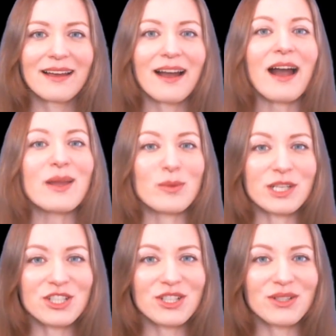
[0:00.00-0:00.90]
I
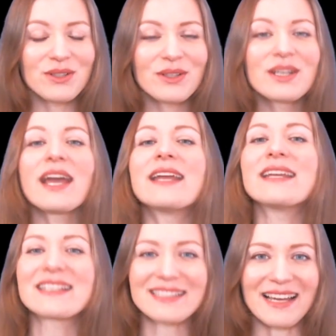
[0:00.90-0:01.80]
wish you an
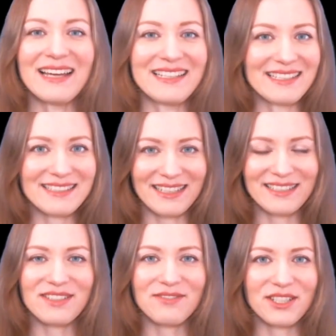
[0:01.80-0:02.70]
exciting
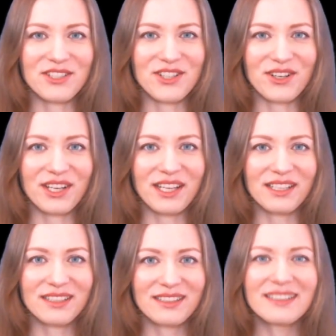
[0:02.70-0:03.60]
scientific journey.
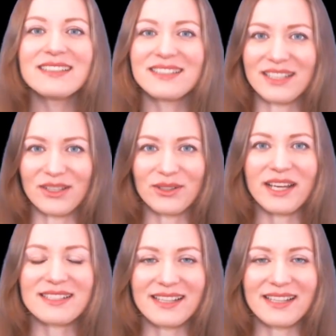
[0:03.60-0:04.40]
See you next